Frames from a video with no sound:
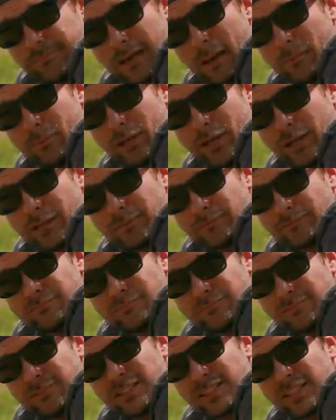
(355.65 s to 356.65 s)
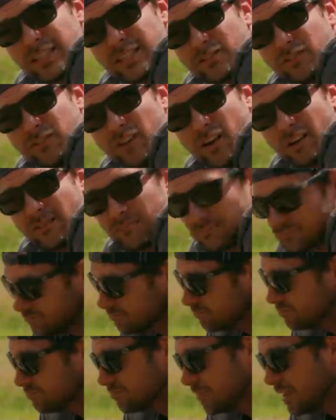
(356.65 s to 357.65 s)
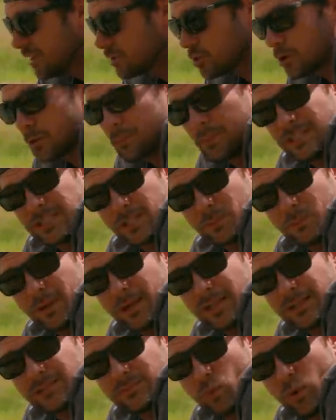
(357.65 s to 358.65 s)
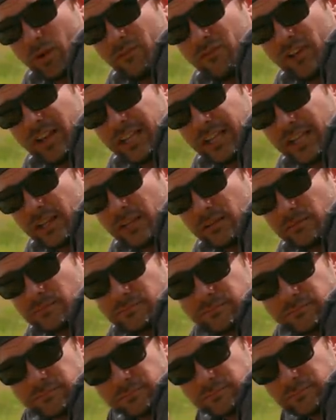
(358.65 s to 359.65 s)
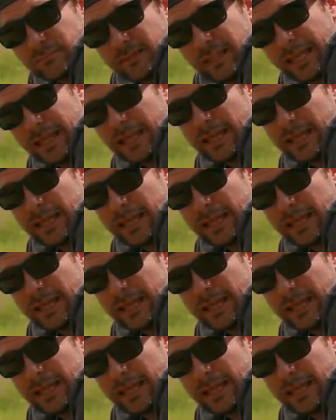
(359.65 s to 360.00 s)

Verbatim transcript: I'm done. This thing's fun. Intro to PCPs, 150.